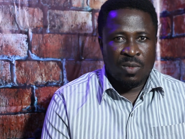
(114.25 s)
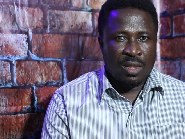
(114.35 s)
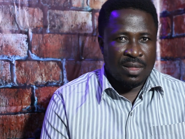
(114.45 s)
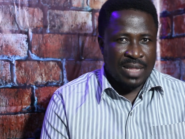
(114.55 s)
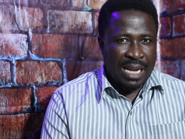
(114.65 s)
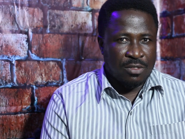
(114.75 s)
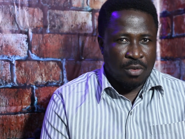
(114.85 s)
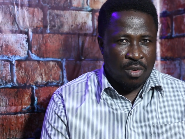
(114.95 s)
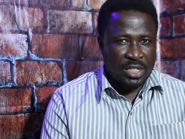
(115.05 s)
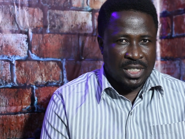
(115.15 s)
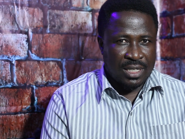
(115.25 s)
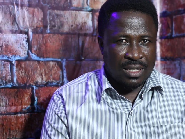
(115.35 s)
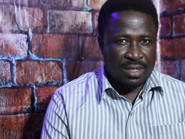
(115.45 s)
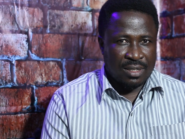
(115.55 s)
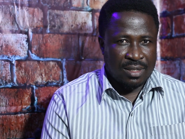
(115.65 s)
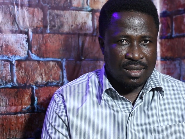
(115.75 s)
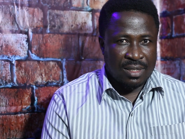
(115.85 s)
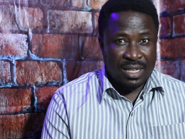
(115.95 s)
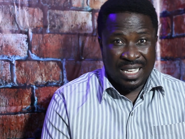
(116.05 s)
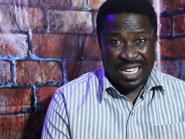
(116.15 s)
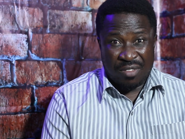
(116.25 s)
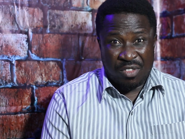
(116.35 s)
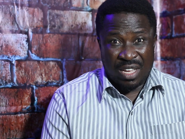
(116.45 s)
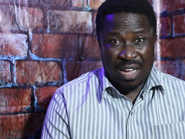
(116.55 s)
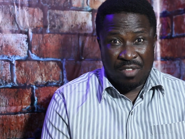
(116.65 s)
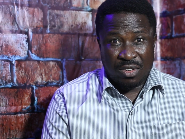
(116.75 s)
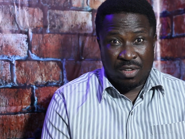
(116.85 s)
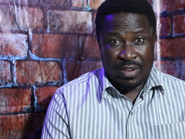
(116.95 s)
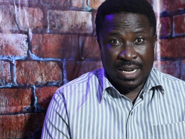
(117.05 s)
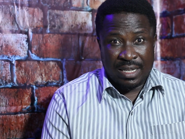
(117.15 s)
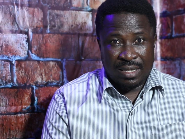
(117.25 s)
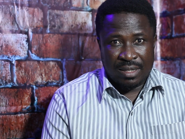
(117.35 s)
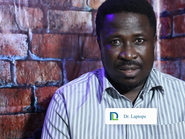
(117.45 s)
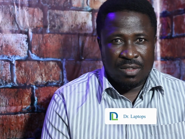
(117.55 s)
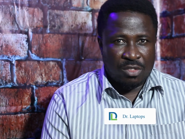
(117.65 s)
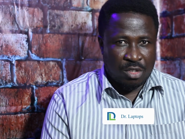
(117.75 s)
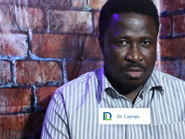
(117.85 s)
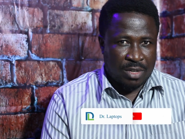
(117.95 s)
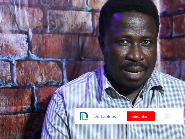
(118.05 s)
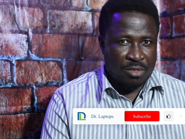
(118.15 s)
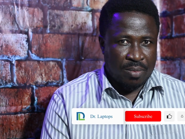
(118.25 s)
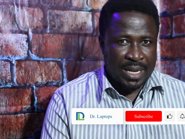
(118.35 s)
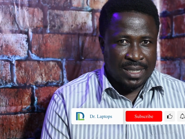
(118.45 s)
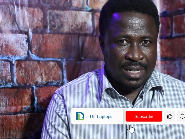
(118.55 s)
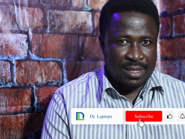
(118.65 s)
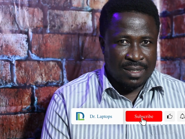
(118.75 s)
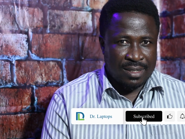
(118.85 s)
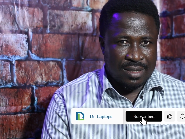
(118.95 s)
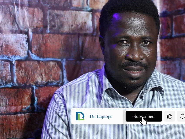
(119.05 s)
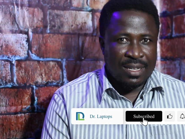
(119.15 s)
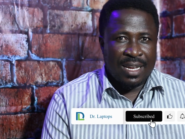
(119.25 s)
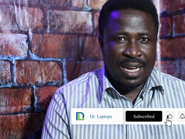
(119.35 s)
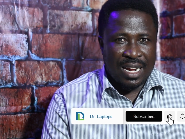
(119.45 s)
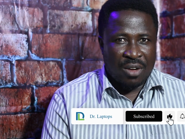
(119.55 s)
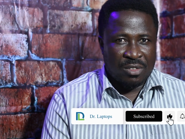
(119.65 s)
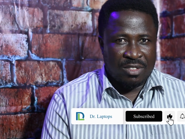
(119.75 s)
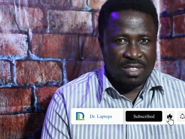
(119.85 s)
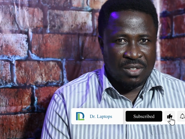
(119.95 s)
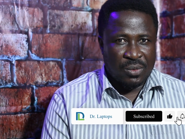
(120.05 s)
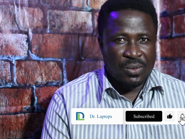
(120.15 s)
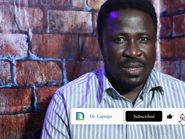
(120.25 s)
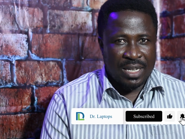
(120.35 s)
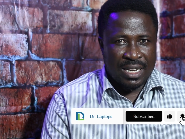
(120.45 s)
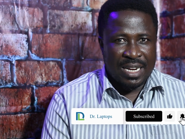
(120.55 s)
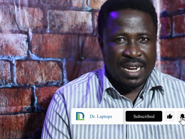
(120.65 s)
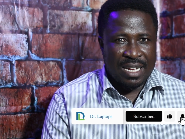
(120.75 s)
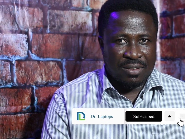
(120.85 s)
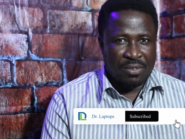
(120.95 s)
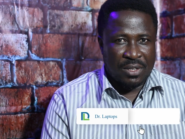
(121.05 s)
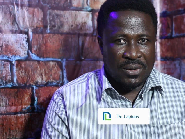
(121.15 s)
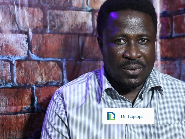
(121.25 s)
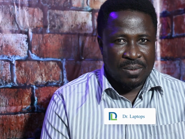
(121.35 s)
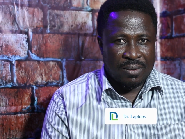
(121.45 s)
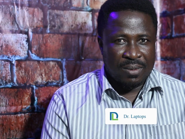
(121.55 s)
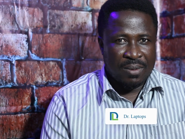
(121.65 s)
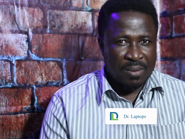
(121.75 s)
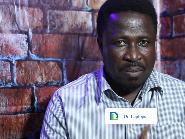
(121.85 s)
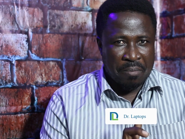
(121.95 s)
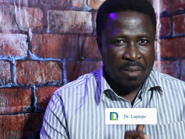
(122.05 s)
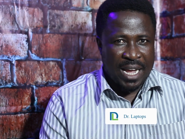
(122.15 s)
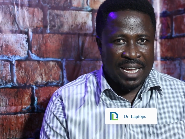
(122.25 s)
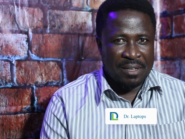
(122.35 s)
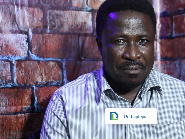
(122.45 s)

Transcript: Thanks for watching. If you haven't already, subscribe to my channel, and I'll see you in the next video. Bye.